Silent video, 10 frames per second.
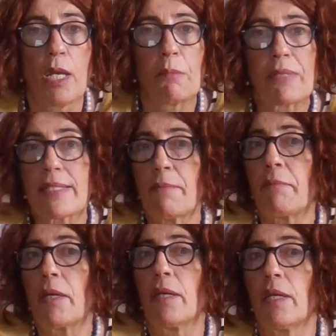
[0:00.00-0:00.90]
But
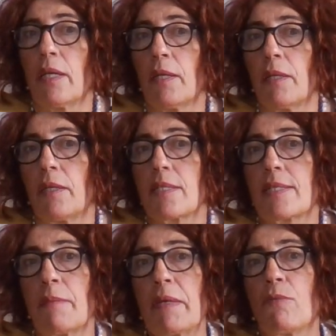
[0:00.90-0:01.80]
some
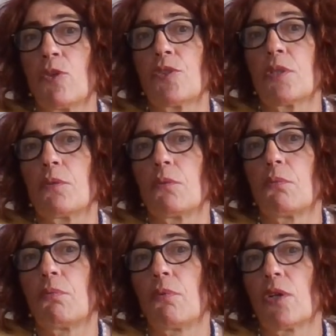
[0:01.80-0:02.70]
may wonder,
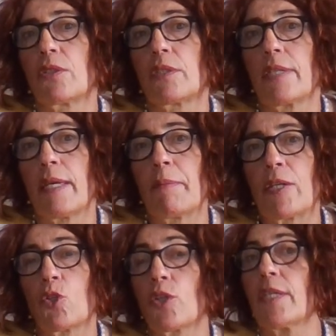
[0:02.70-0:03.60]
what am I
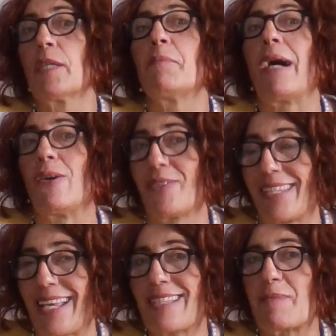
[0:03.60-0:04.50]
talking about?
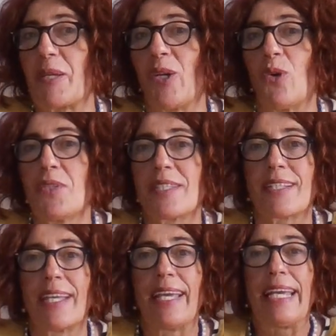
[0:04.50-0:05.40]
Yes, because
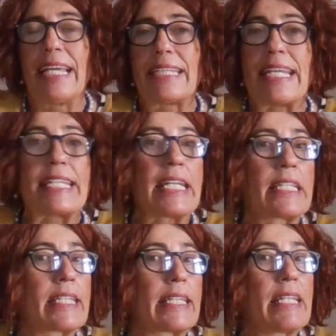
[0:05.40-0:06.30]
they think
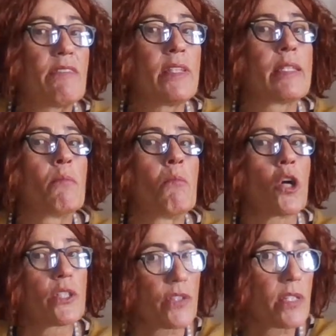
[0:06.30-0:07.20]
that live in
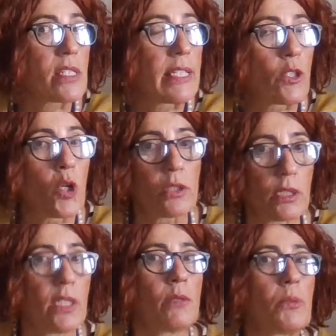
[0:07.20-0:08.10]
democracy, not
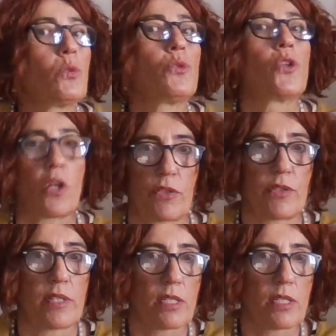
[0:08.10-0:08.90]
in plutocracy.